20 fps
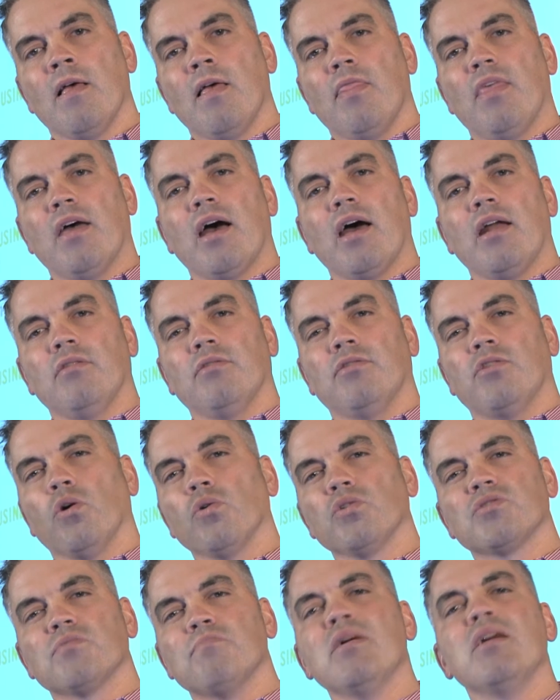that
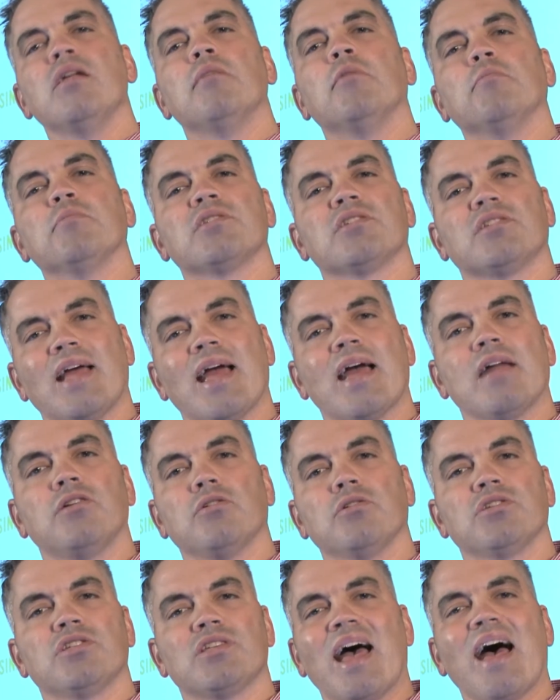those minimum
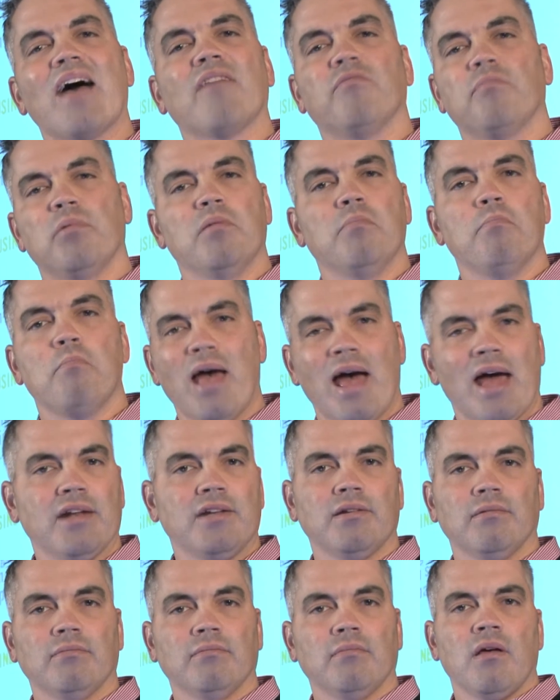standards have been
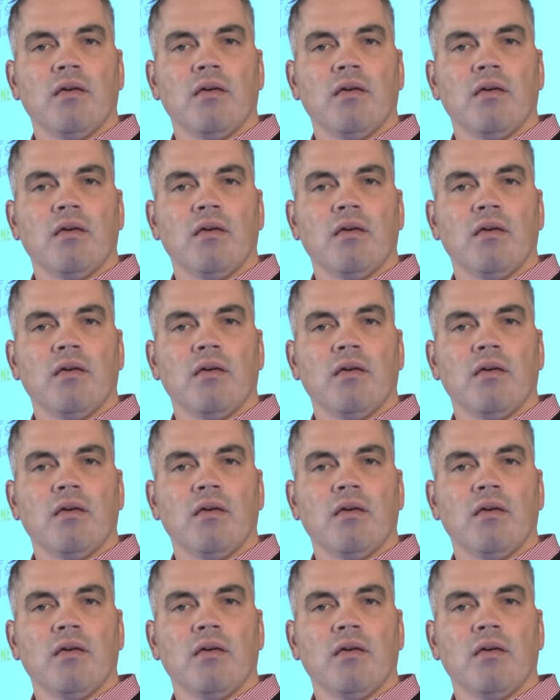met.